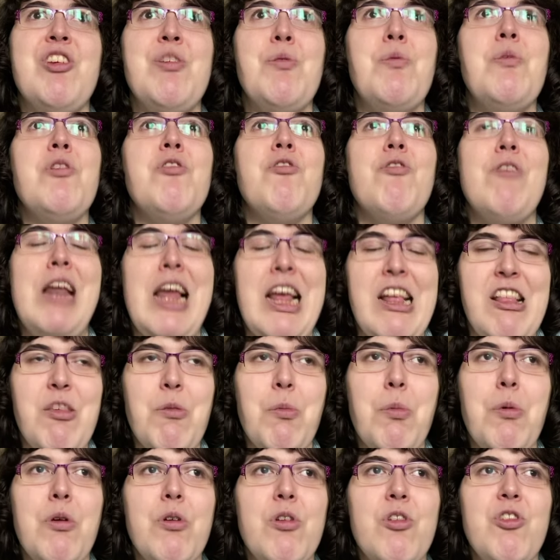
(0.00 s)
was
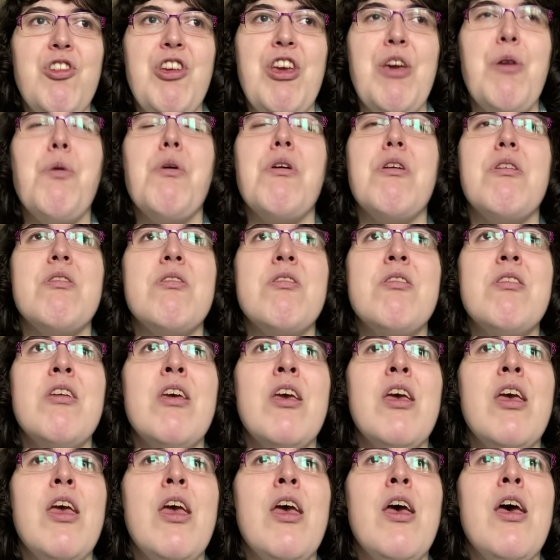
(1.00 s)
relatable. She was
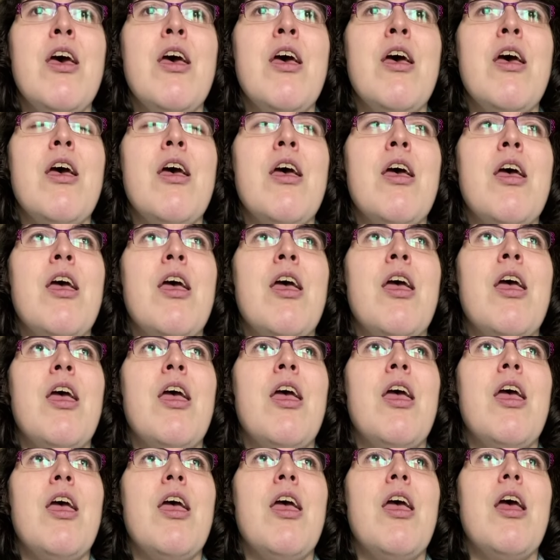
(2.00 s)

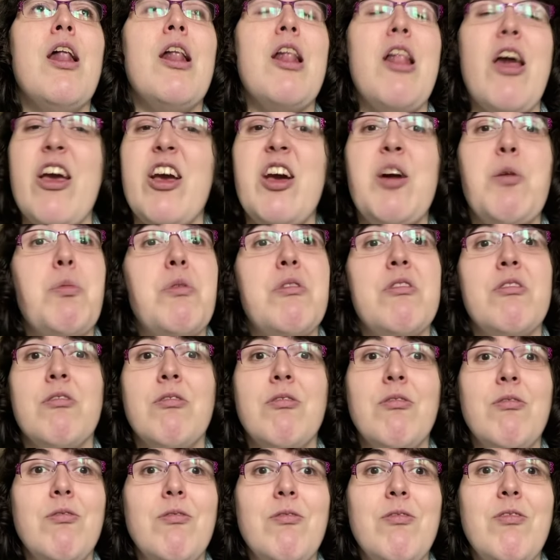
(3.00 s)
likeable,
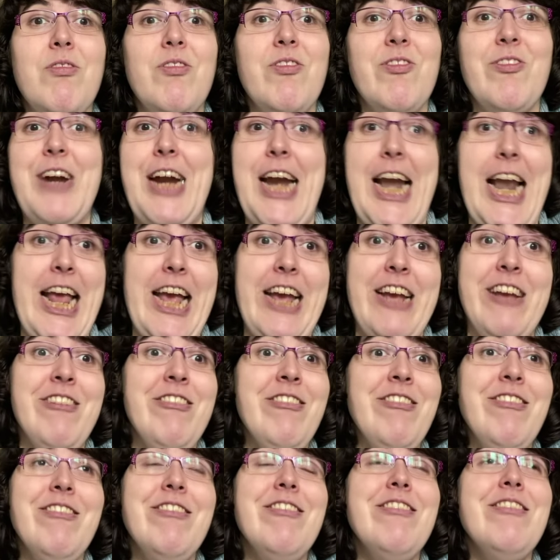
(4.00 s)
really.
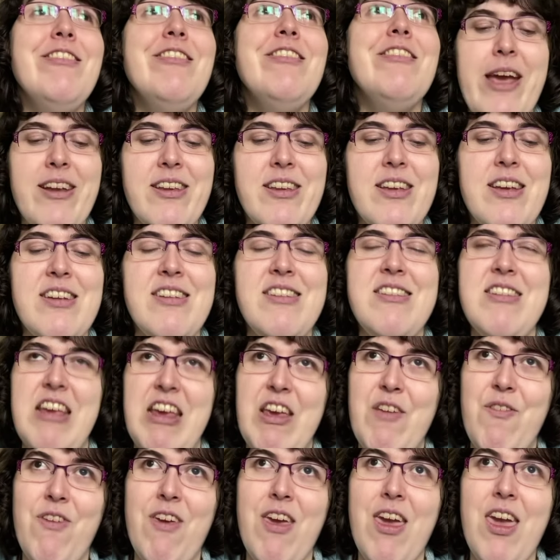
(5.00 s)
And
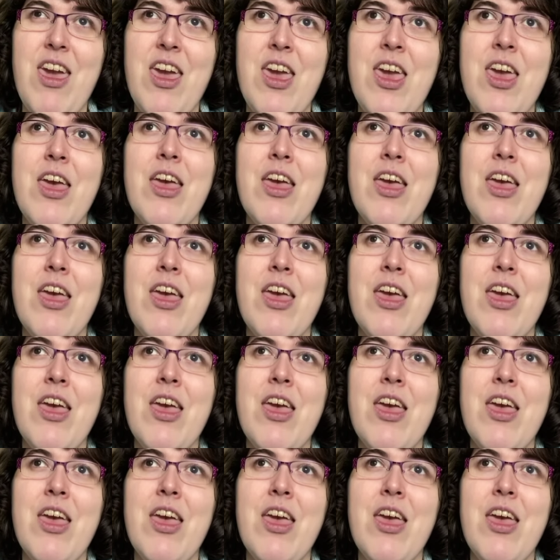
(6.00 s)
TV,